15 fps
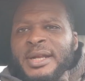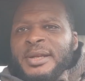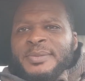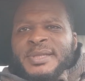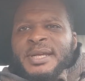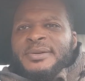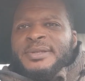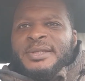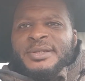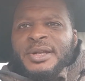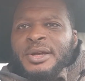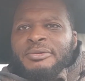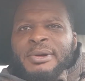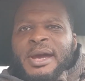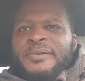themselves into the
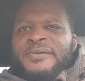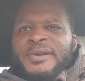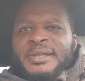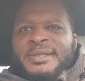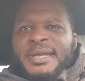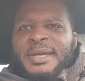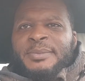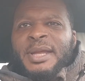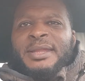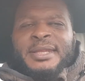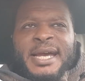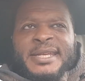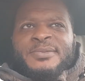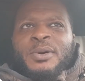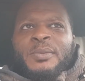ground for the team. And
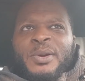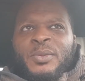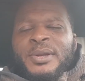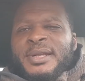that's what we want